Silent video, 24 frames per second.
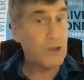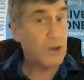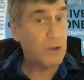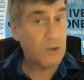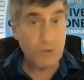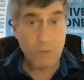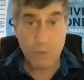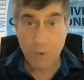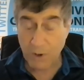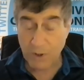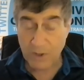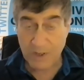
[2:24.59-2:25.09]

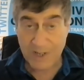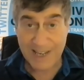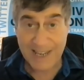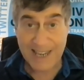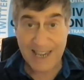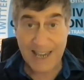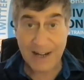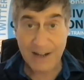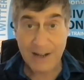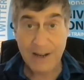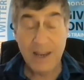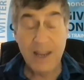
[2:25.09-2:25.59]
those words
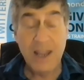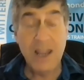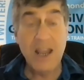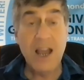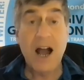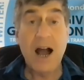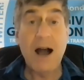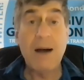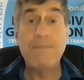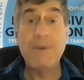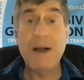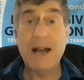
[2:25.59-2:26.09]
again,
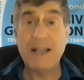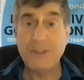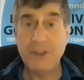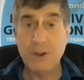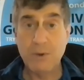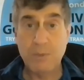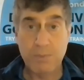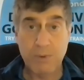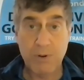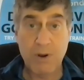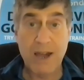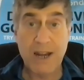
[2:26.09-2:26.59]
about
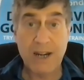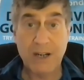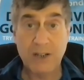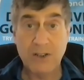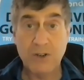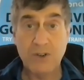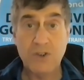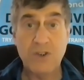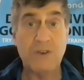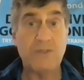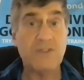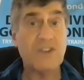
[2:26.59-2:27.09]
their
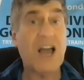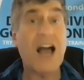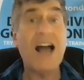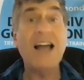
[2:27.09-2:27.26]
product or service?